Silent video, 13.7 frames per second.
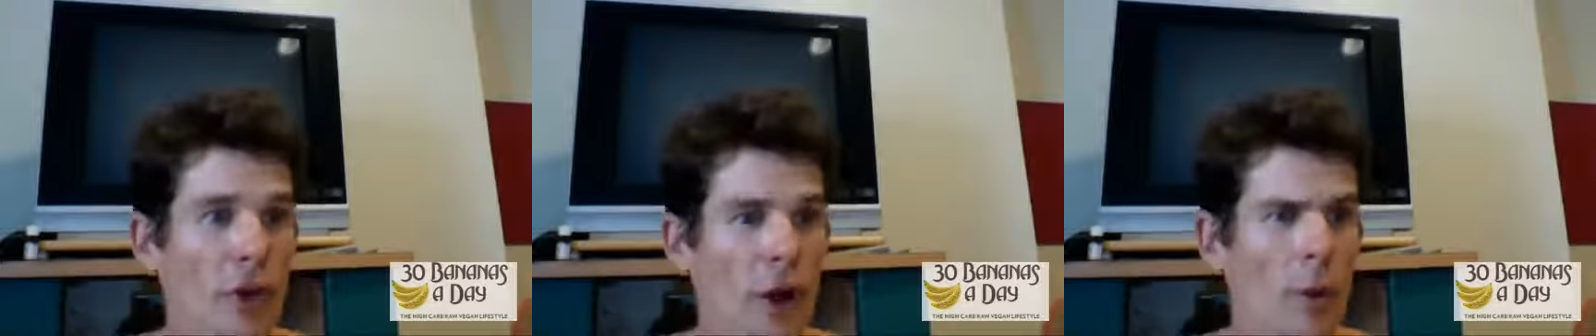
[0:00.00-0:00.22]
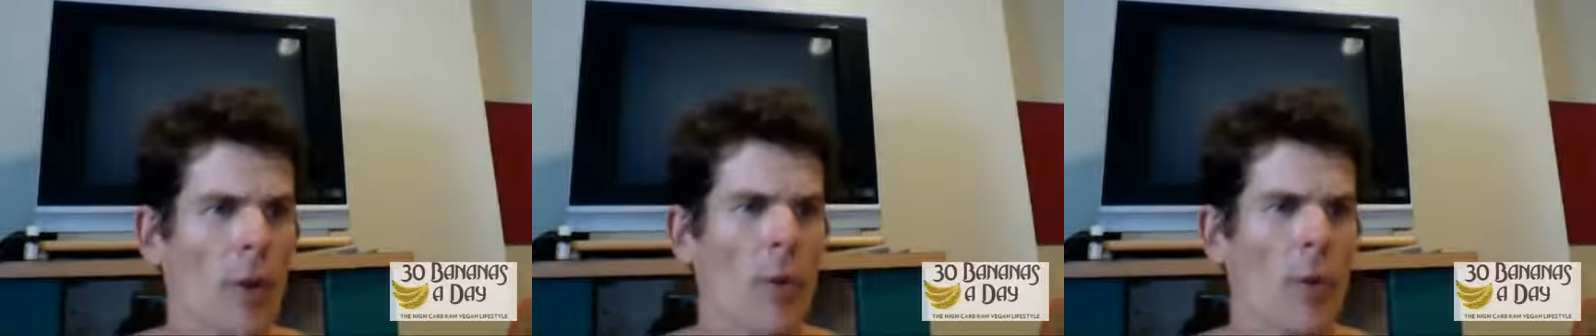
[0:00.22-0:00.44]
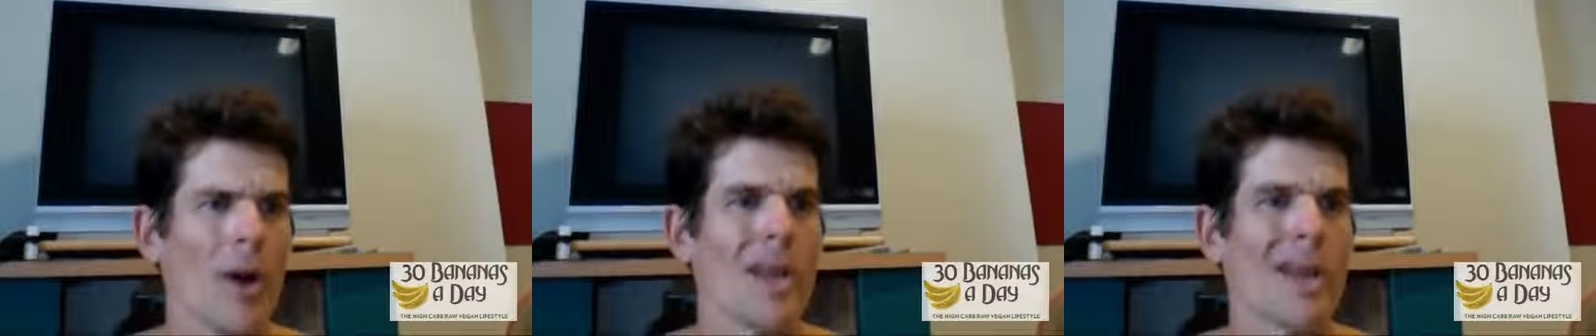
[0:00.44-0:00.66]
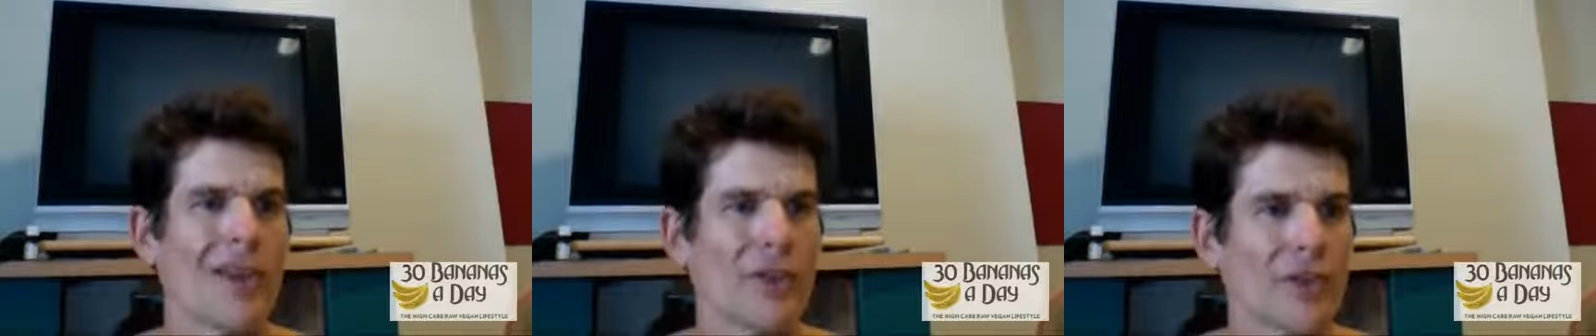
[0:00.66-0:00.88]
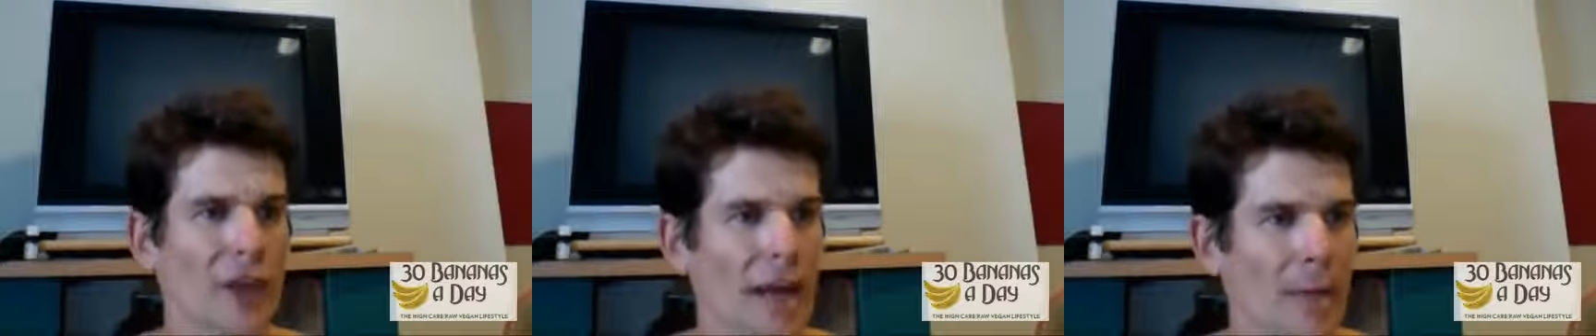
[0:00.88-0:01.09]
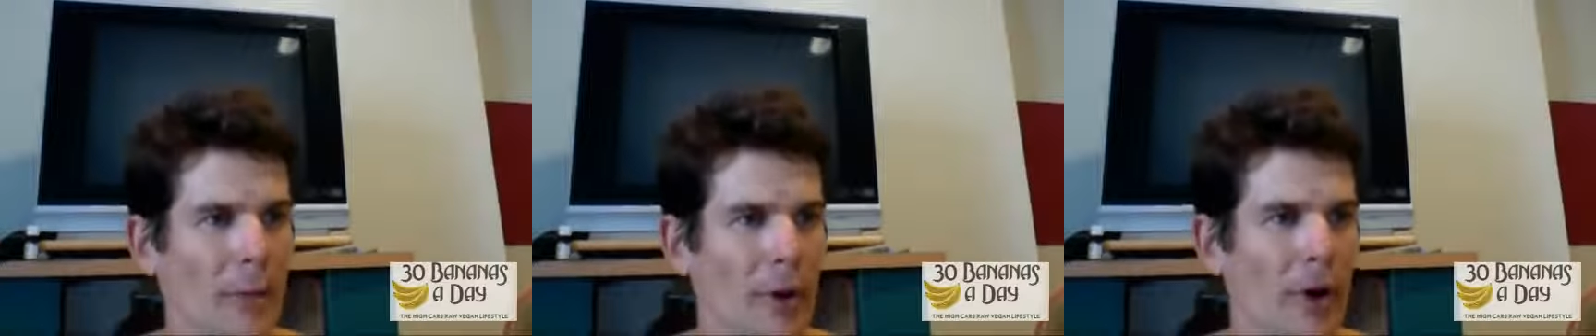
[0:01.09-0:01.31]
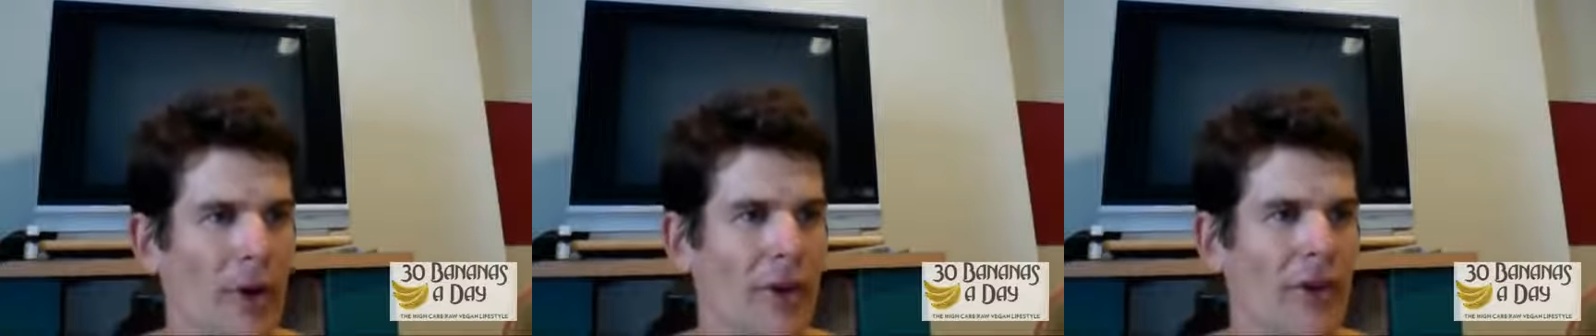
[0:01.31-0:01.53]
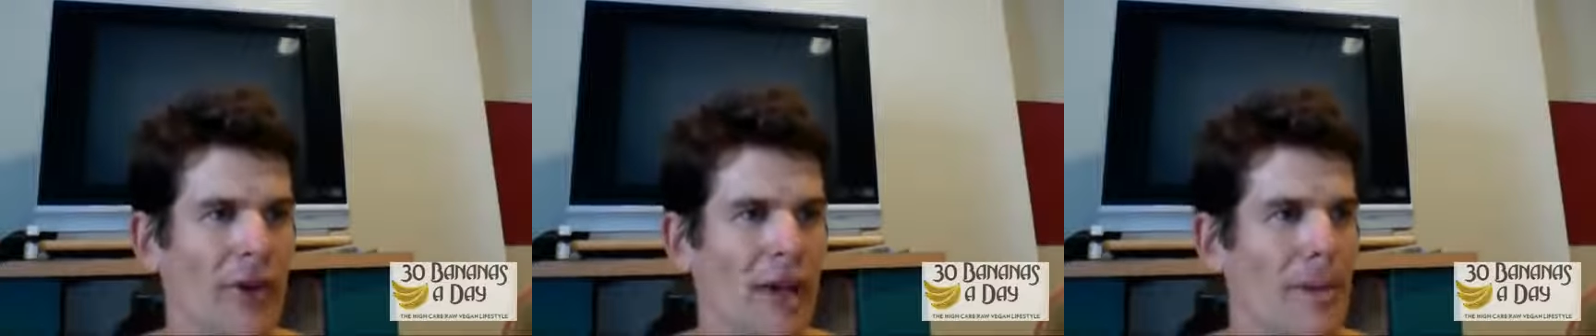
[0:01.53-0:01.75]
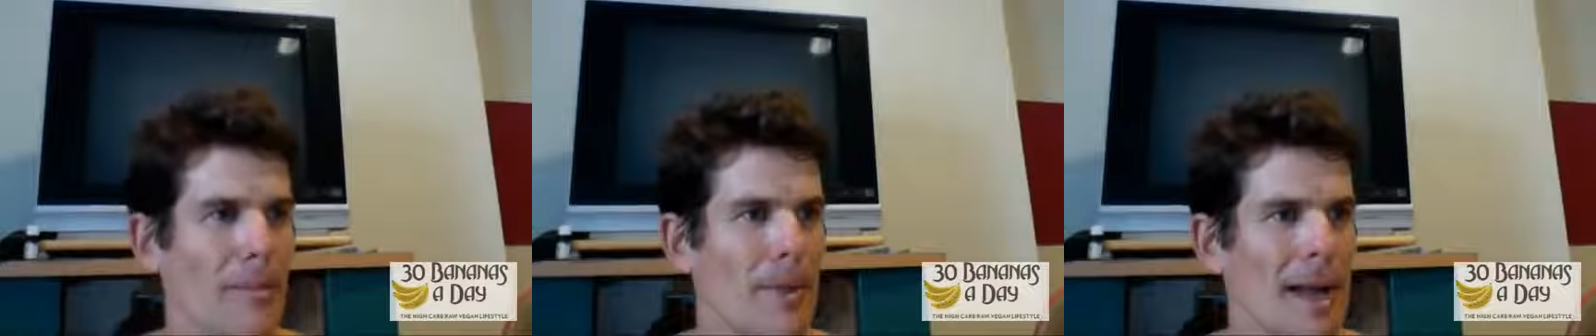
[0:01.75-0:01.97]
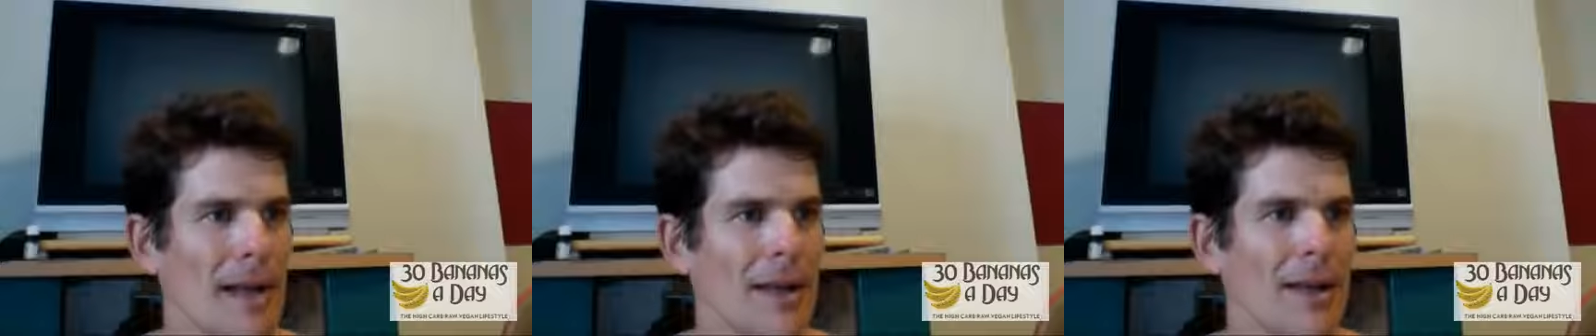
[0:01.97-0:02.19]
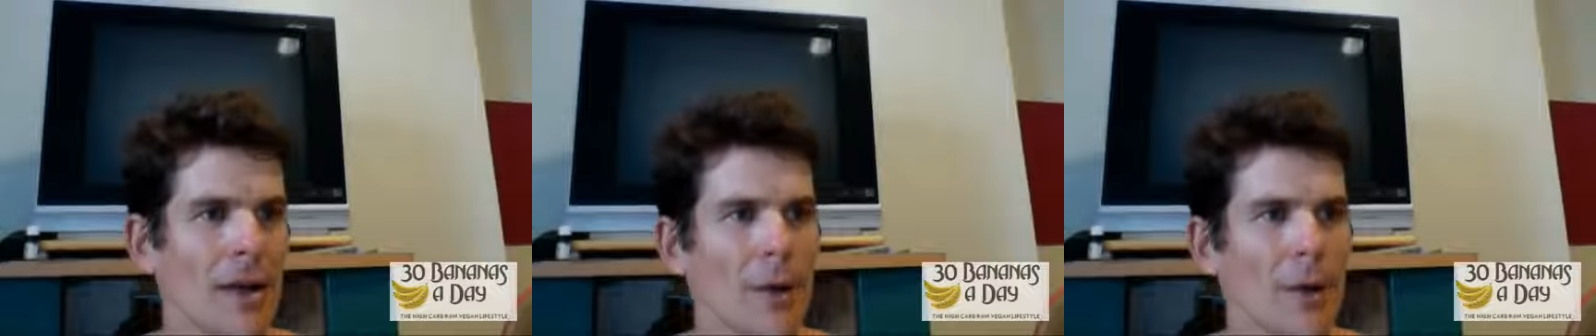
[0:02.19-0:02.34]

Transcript: Oh, what? You eat steak burgers and eat meat?